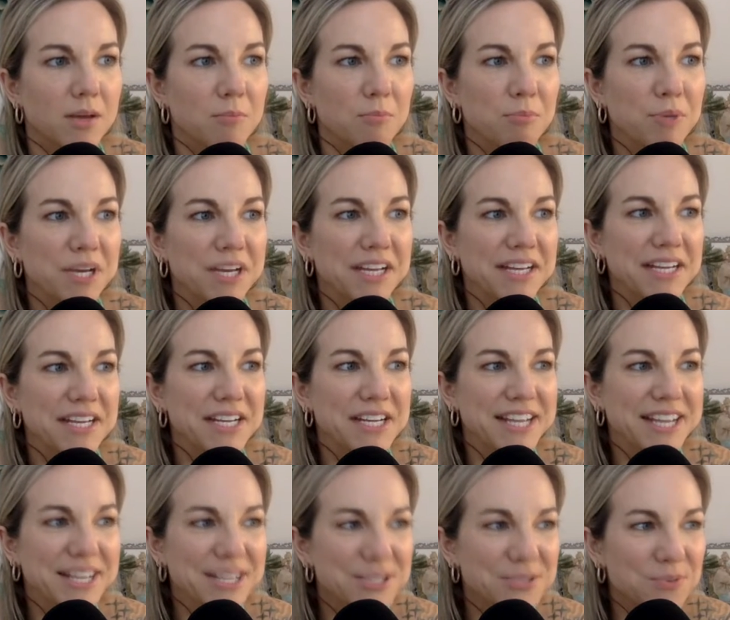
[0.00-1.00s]
But in
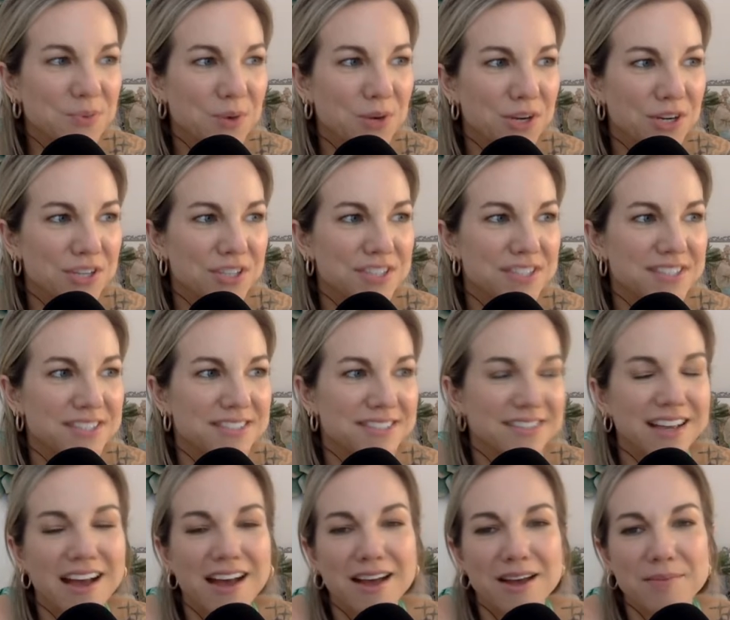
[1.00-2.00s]
his words,
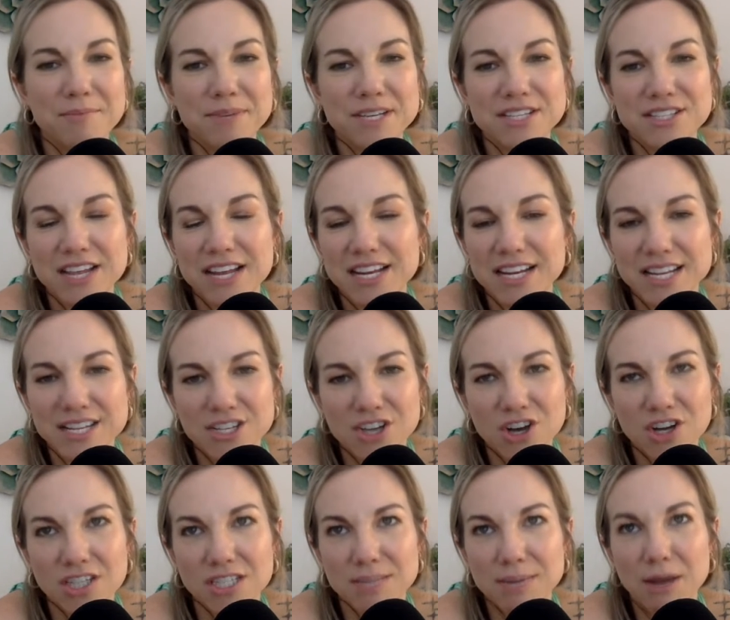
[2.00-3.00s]
he
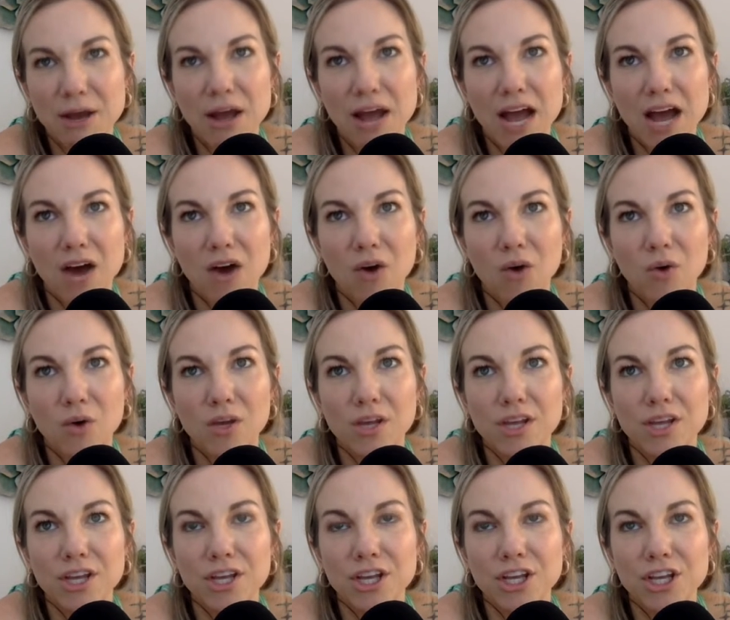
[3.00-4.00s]
talks about how,
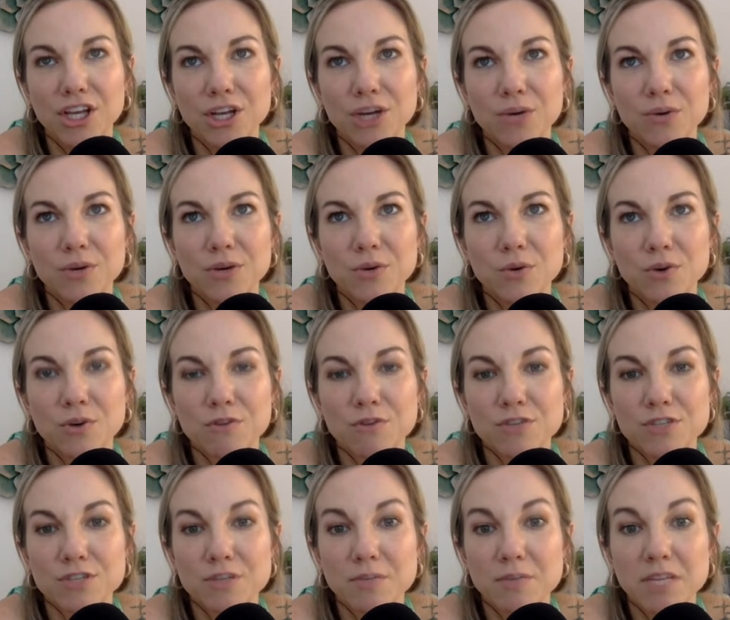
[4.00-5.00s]
in order
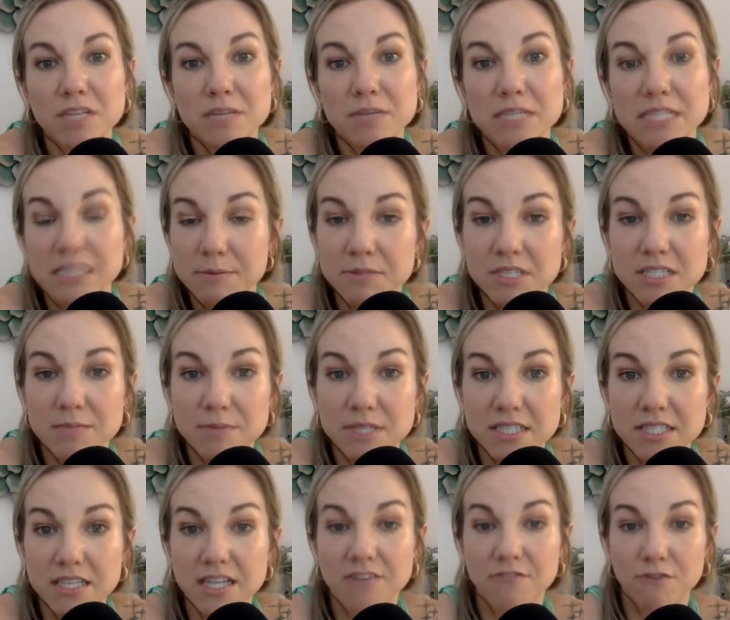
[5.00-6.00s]
for something to be deemed as
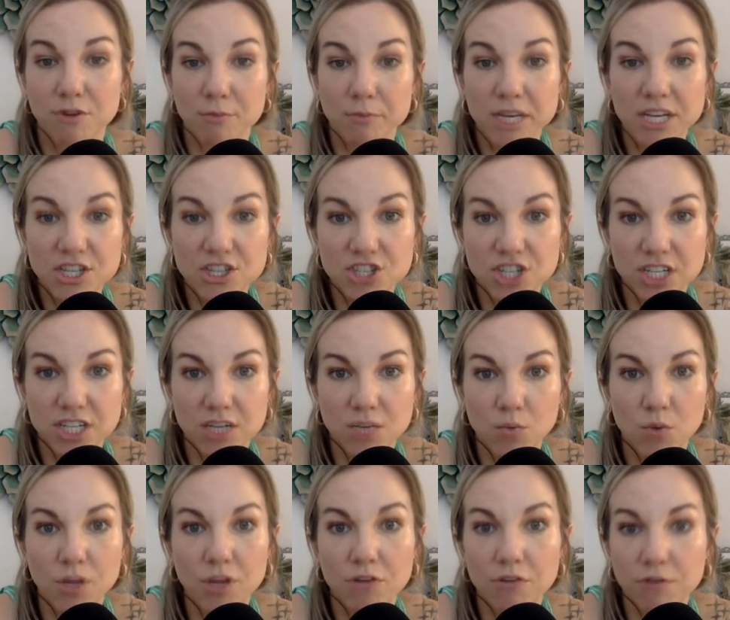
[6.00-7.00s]
misinformation,
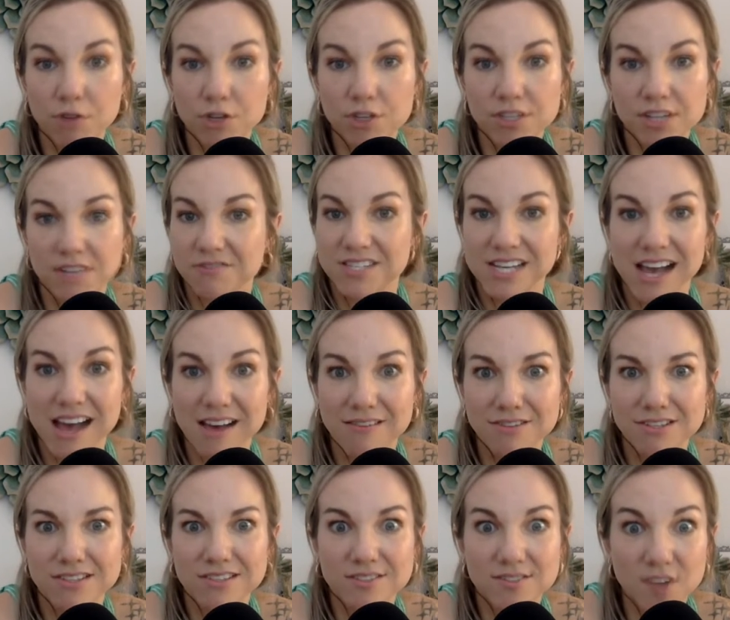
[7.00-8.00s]
what you first have to have
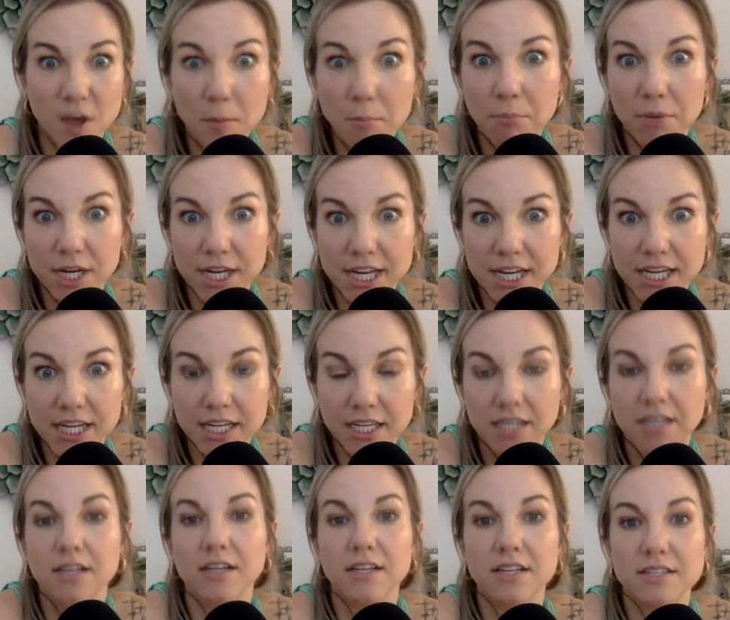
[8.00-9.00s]
is somebody
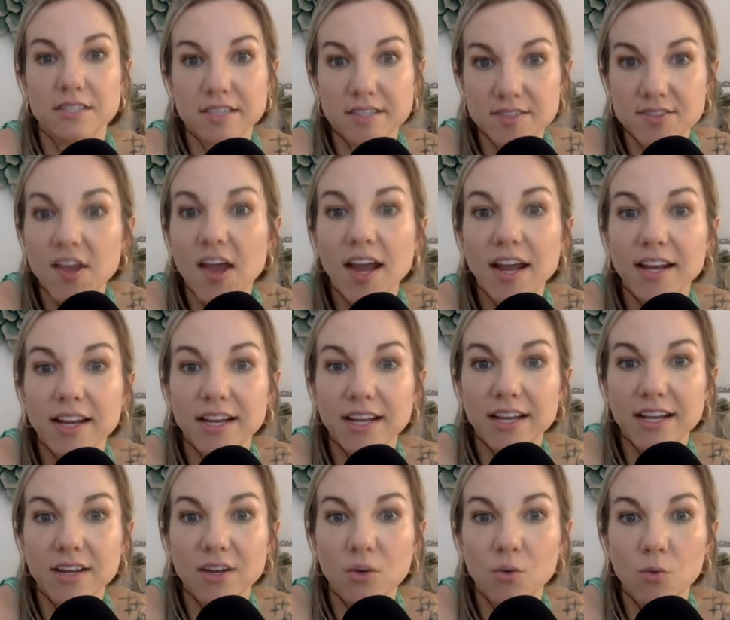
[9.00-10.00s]

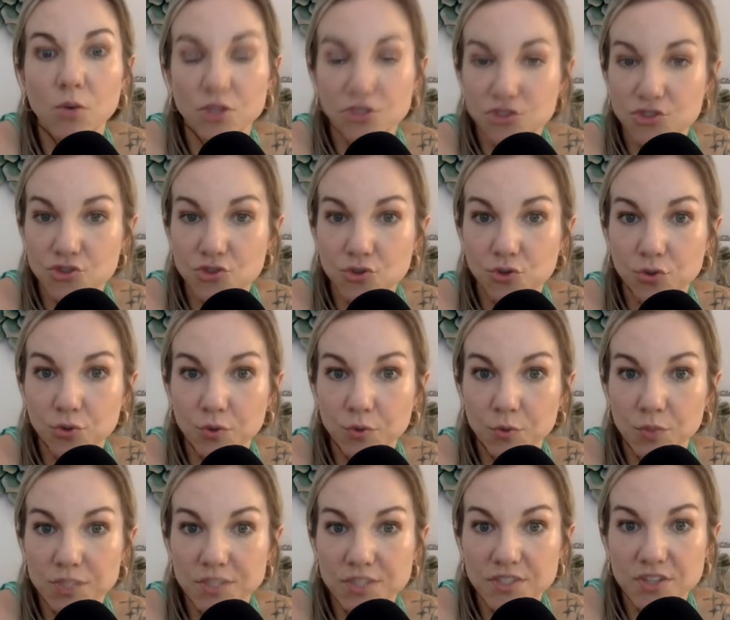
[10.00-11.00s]
deciding what's true and
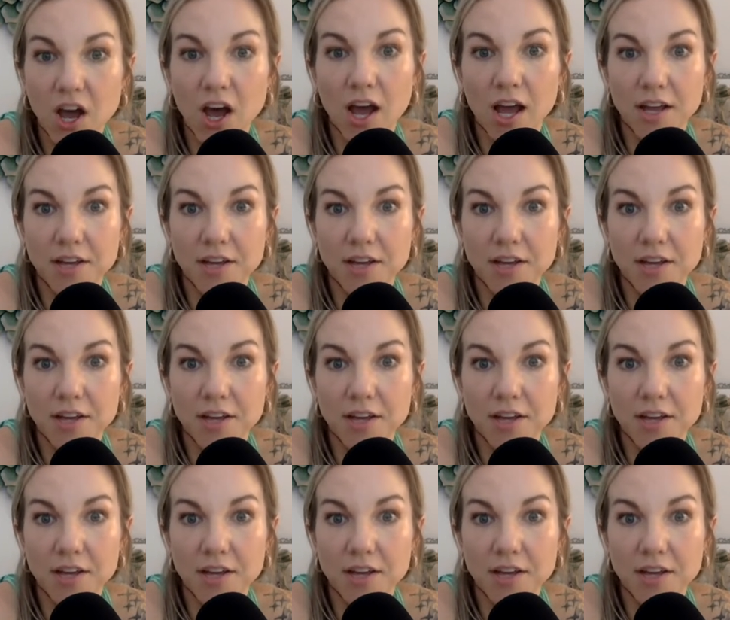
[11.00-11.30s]
what's not